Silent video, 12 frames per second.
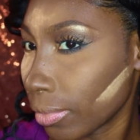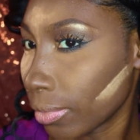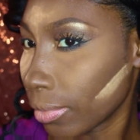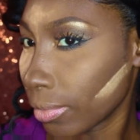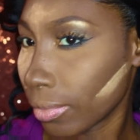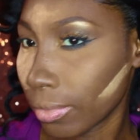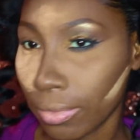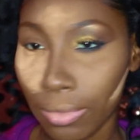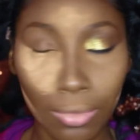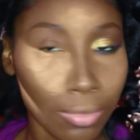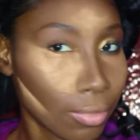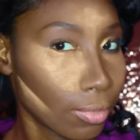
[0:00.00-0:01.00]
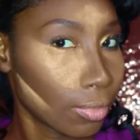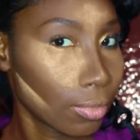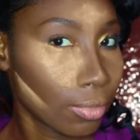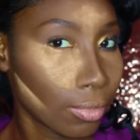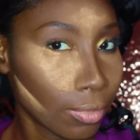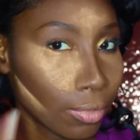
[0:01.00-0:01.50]

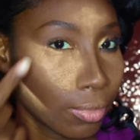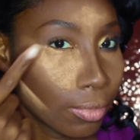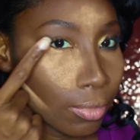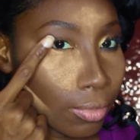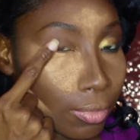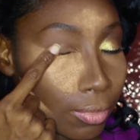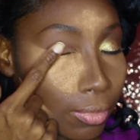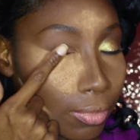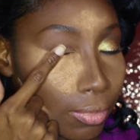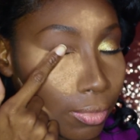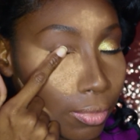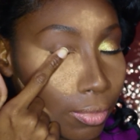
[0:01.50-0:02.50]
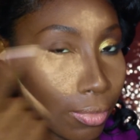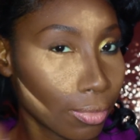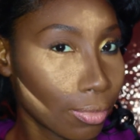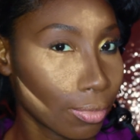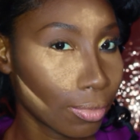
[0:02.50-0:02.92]
No one is speaking in this clip.